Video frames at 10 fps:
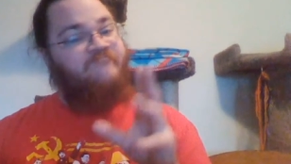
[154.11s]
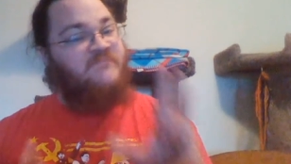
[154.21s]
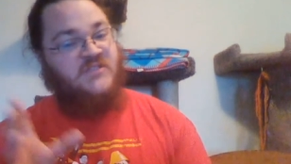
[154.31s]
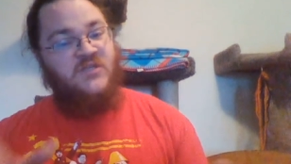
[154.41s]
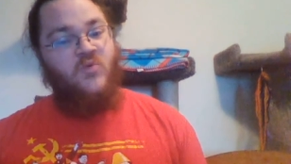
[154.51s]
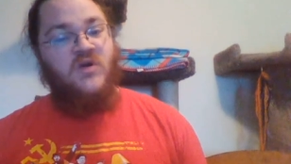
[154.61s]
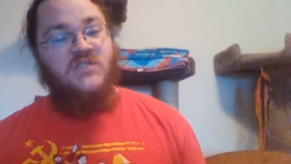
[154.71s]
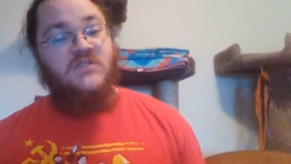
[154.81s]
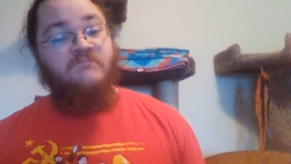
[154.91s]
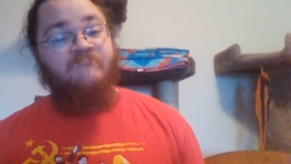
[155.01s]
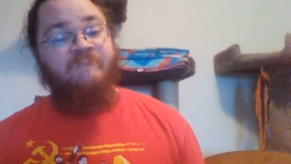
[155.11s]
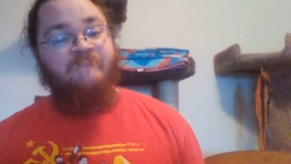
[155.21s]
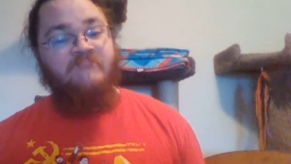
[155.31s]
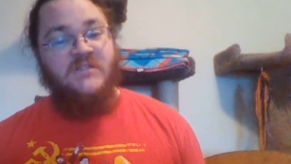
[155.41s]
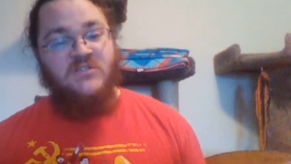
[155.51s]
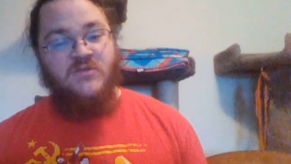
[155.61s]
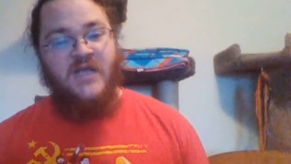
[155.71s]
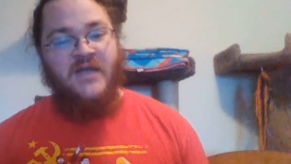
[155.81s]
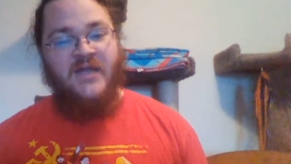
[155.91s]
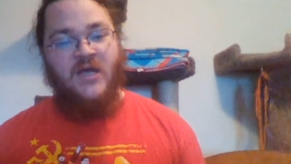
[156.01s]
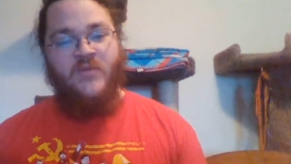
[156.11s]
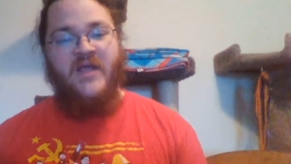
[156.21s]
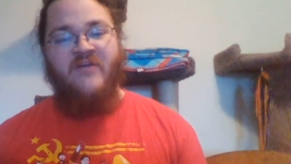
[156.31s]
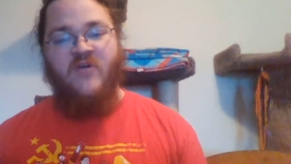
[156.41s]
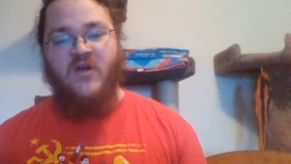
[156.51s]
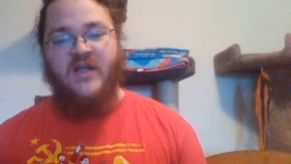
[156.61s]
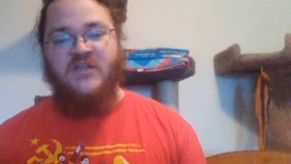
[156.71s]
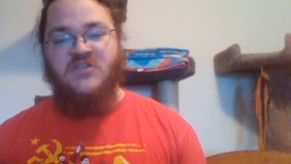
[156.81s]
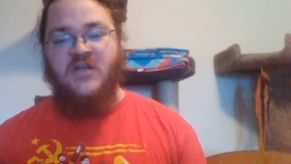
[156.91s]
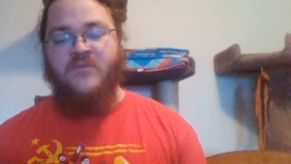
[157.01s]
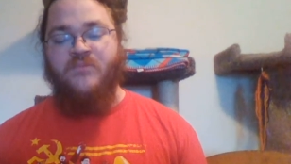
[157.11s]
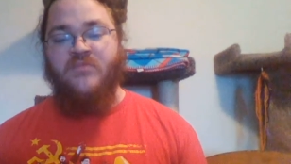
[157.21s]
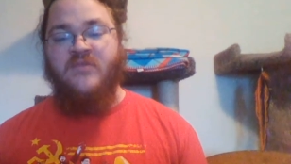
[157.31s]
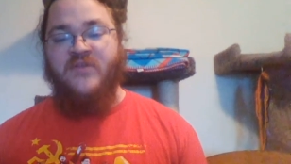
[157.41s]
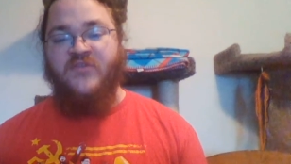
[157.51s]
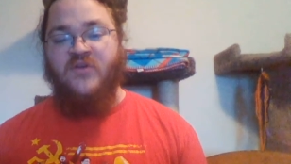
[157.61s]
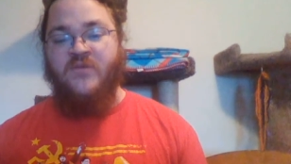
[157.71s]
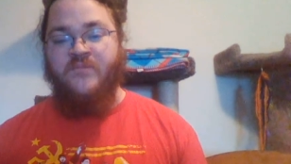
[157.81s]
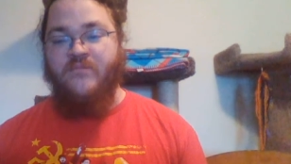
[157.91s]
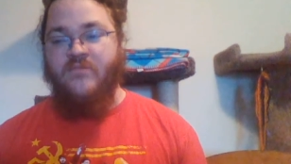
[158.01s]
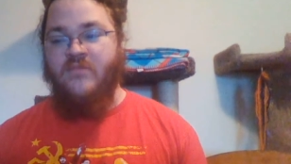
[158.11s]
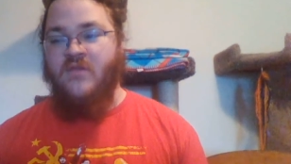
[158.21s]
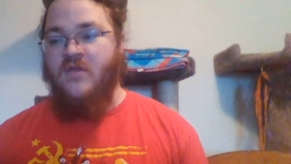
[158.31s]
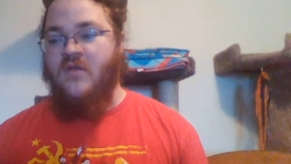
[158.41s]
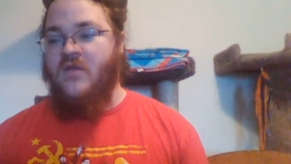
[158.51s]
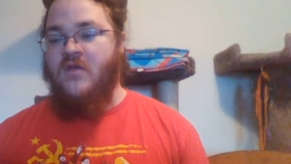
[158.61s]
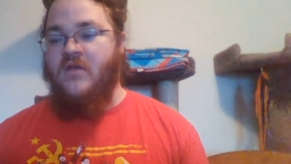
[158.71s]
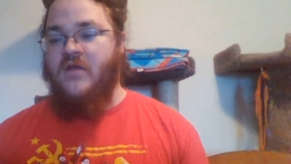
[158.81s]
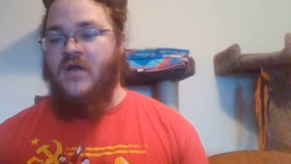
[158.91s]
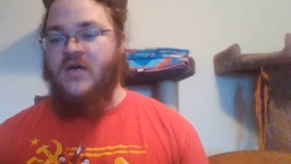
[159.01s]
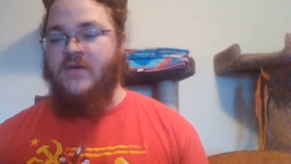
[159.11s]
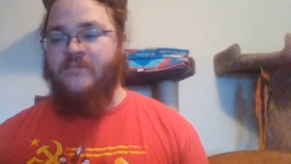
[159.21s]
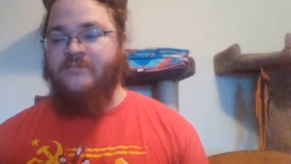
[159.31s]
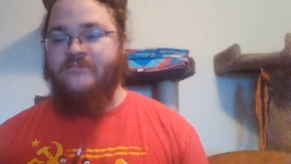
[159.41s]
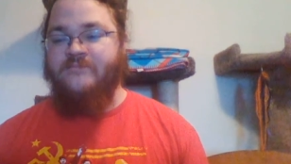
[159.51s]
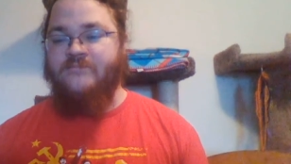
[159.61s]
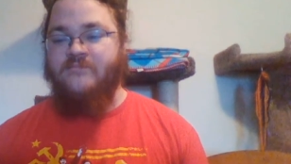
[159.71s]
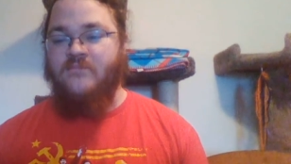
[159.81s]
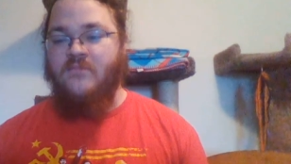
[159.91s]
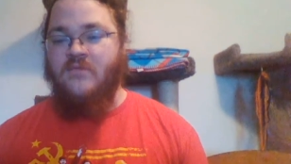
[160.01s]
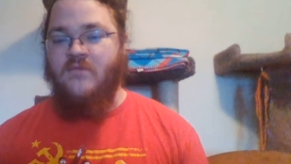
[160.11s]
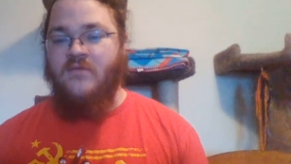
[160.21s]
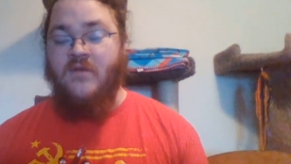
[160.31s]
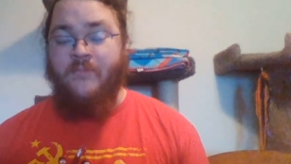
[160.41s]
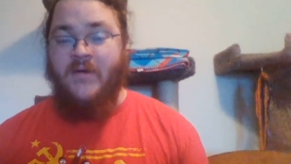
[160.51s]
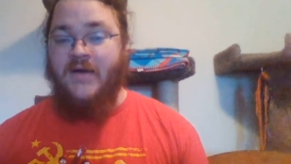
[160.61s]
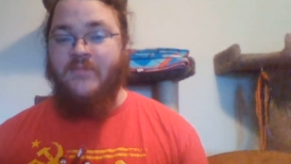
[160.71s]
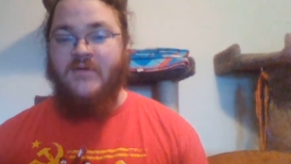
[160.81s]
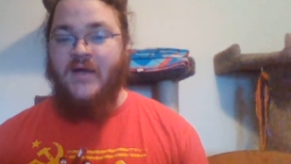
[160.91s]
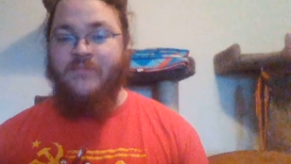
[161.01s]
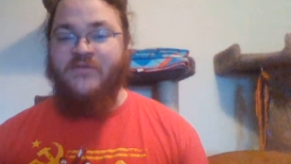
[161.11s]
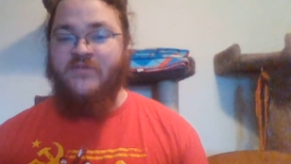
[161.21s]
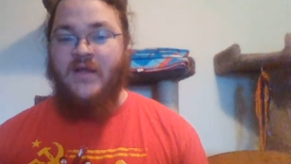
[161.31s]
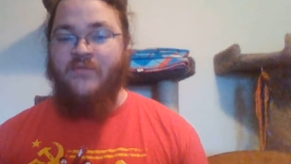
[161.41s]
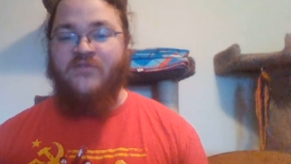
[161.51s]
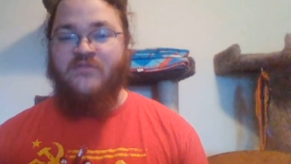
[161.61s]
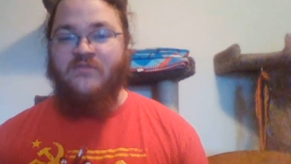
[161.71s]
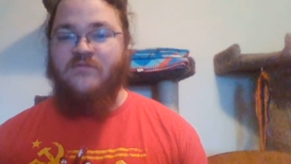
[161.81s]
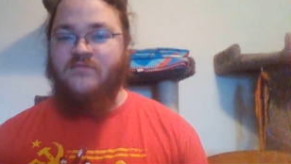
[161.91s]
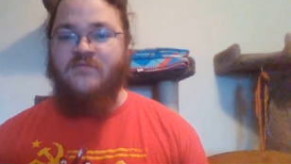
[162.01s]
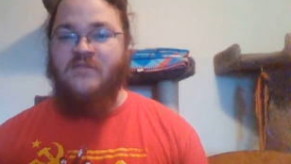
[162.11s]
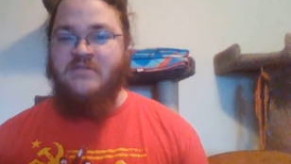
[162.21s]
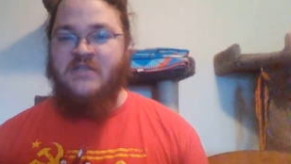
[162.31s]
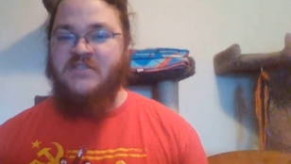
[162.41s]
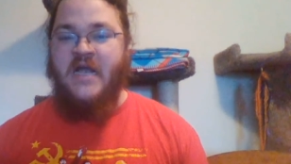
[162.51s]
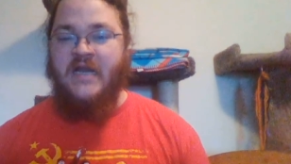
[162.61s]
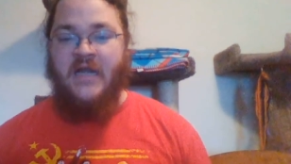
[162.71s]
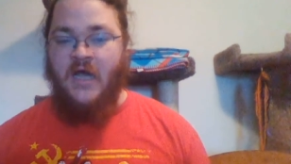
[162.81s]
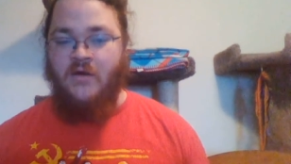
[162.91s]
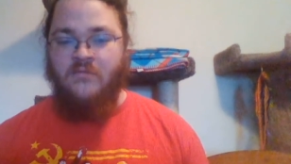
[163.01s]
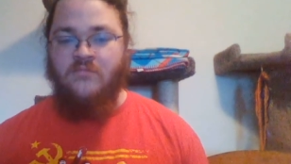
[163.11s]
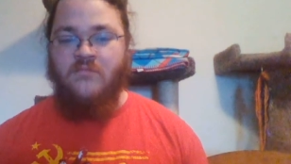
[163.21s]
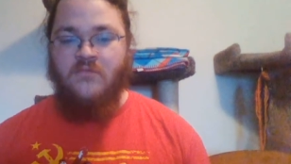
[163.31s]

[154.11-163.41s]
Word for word: It's in the works. But so yeah, now we have our angelic visitor, um, Bob. I'm just I'm just deciding now.